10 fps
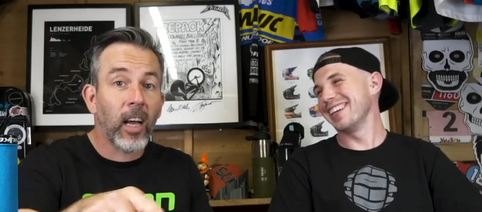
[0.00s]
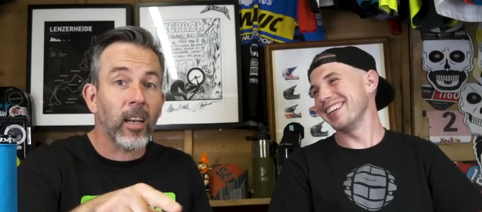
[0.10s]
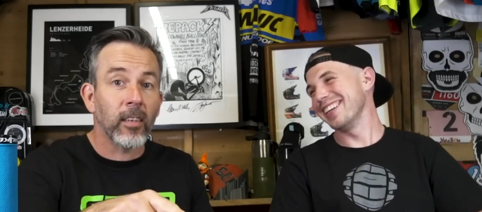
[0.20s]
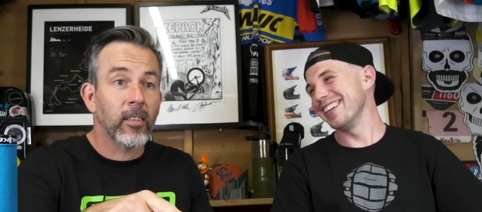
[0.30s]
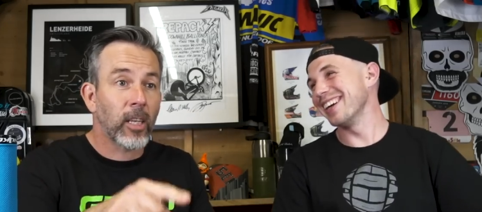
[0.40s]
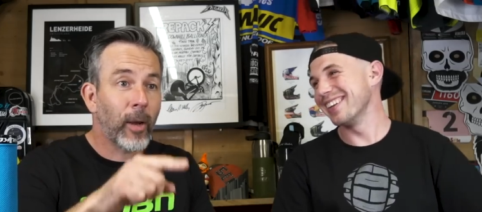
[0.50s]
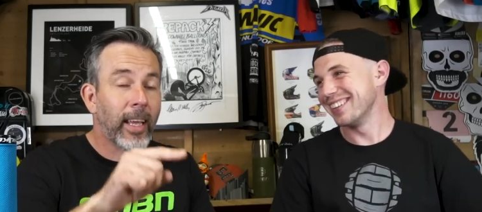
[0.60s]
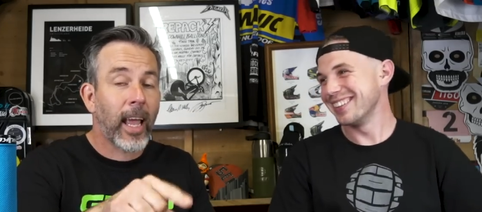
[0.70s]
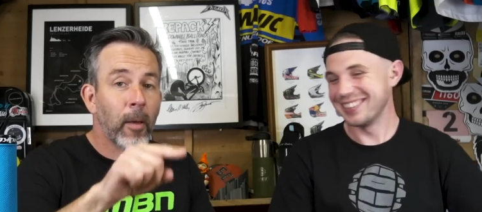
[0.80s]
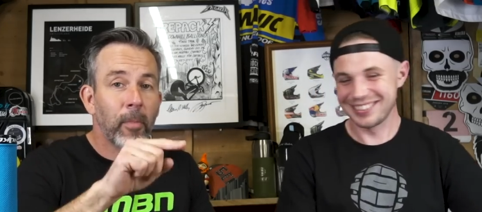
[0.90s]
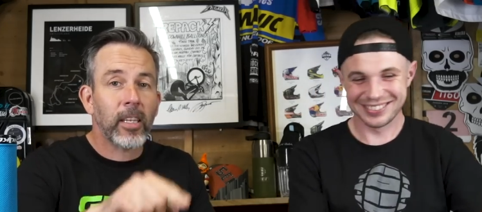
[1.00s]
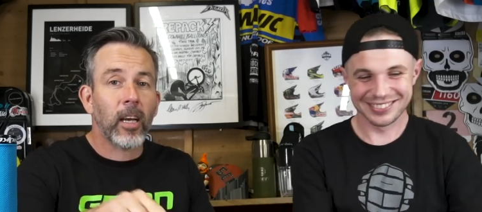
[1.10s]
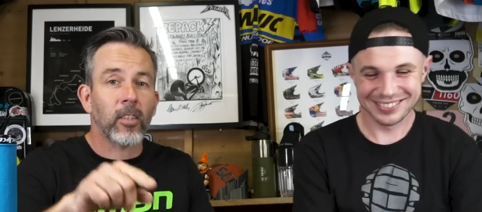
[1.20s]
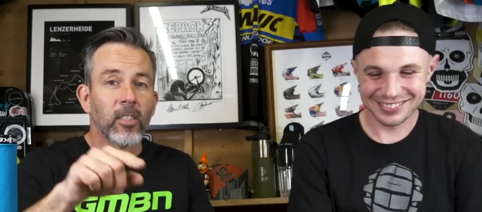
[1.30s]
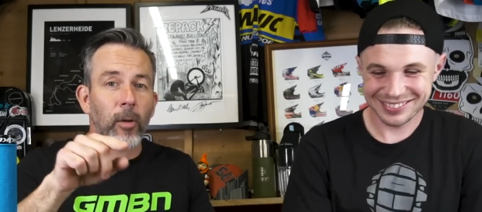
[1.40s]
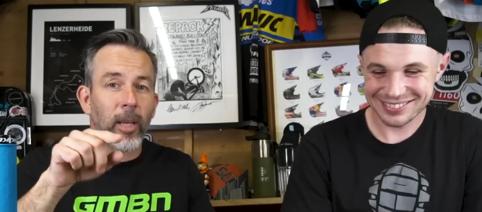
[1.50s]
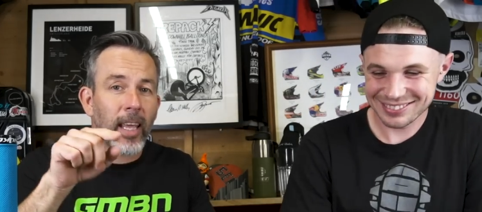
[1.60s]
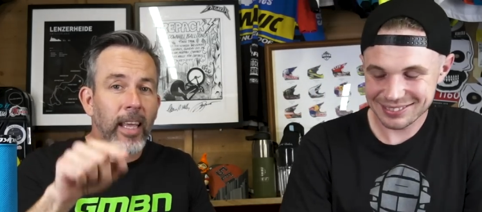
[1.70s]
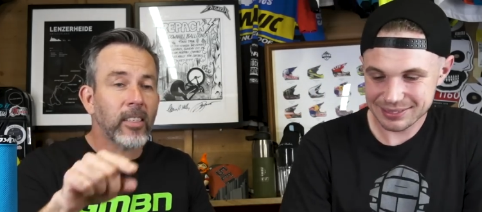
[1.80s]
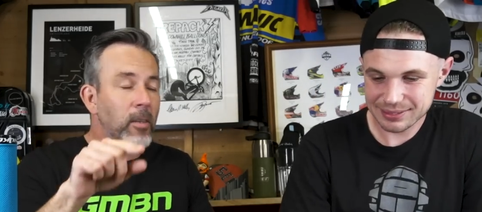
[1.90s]
Speaker 1: done. yeah. So it can be done. So it
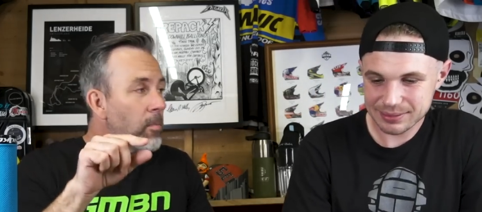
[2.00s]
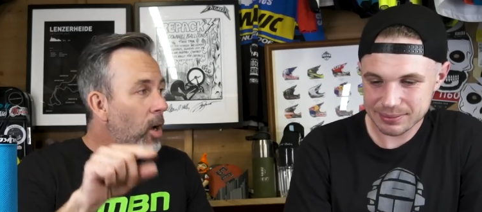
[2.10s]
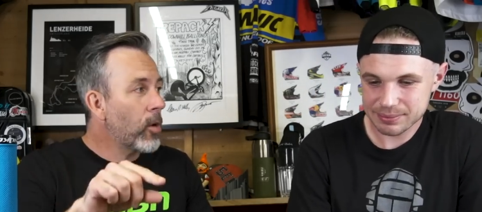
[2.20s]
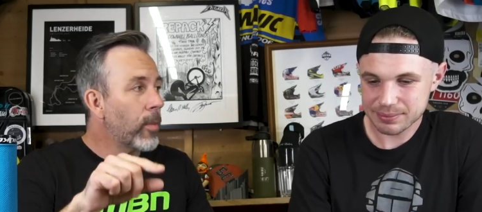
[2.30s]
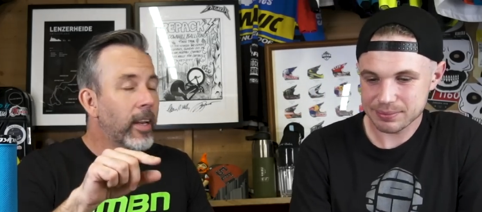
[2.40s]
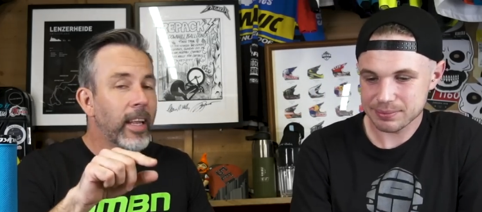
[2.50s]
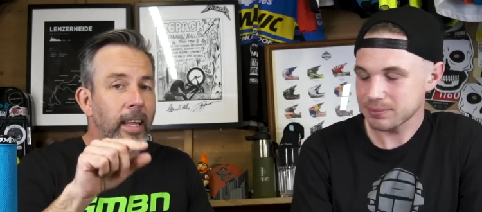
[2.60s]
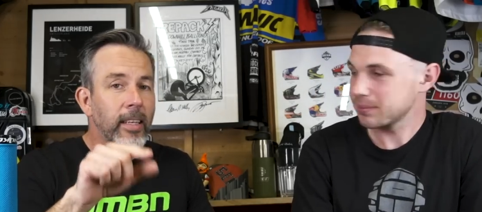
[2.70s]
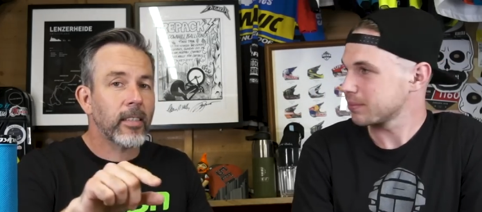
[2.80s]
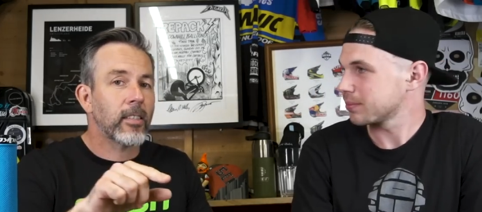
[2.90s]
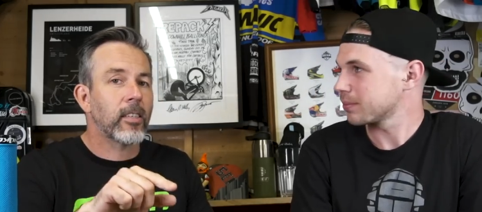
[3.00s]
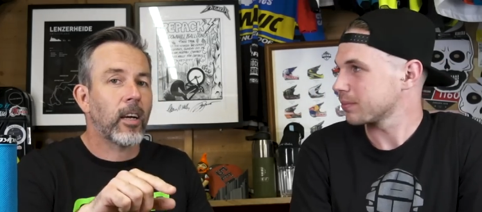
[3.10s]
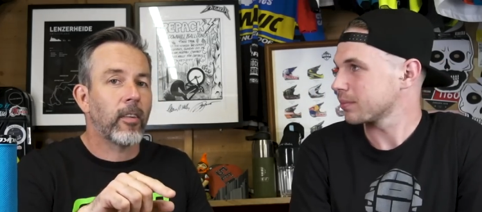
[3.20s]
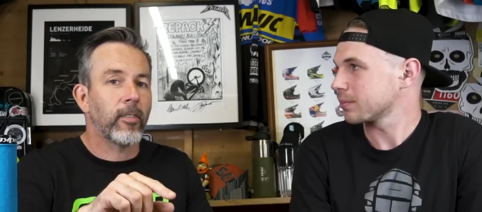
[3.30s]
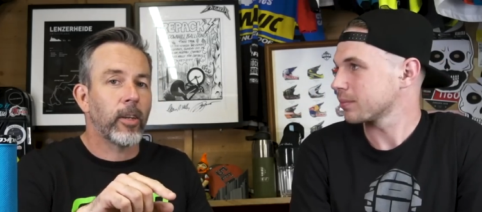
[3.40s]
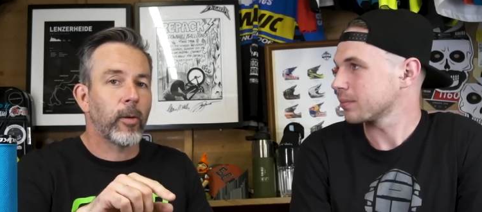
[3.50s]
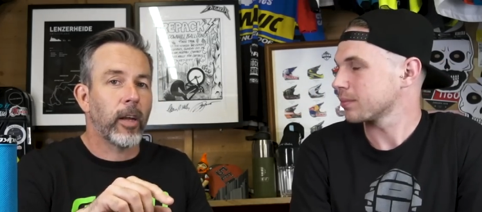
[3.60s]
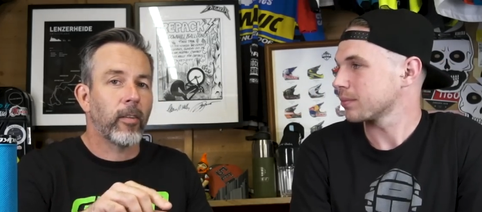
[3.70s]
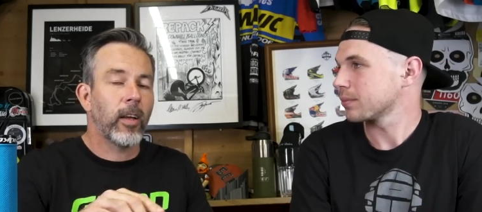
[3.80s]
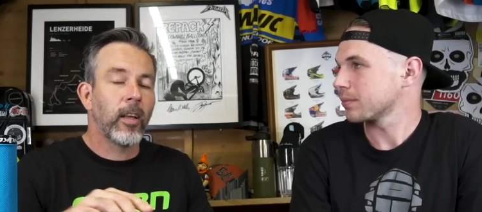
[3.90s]
is a moment. It is the start of a new
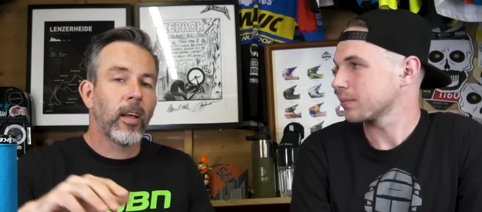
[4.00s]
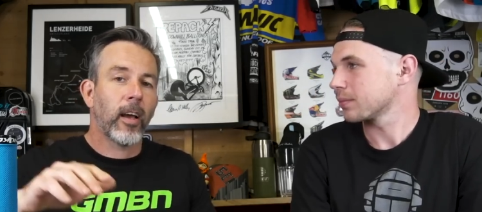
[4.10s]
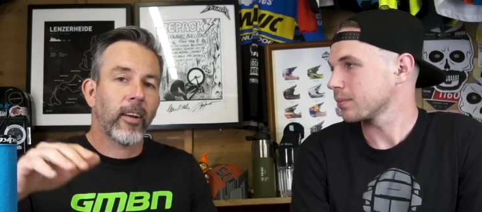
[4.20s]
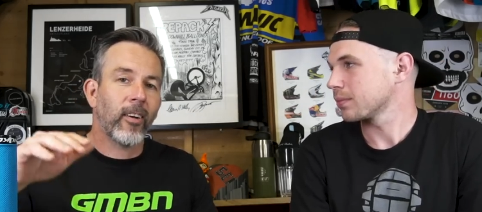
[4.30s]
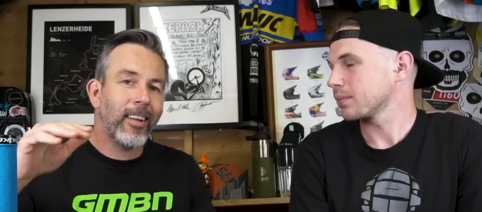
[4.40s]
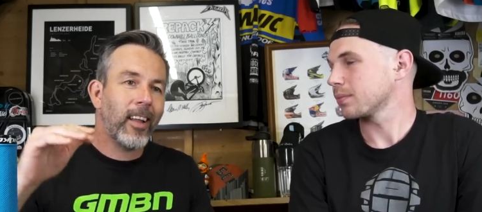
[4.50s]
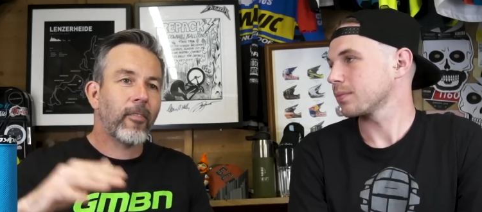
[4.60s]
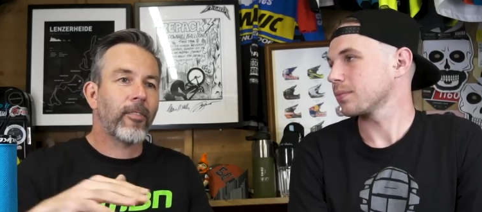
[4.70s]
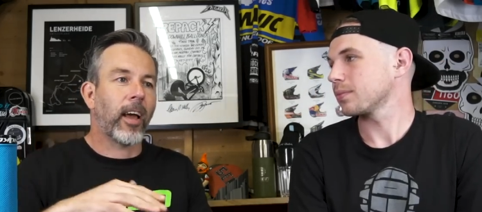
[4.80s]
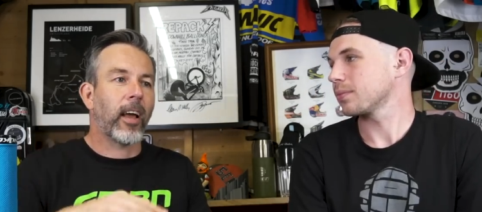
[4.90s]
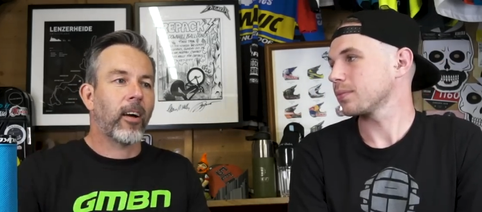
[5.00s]
era, and I love that.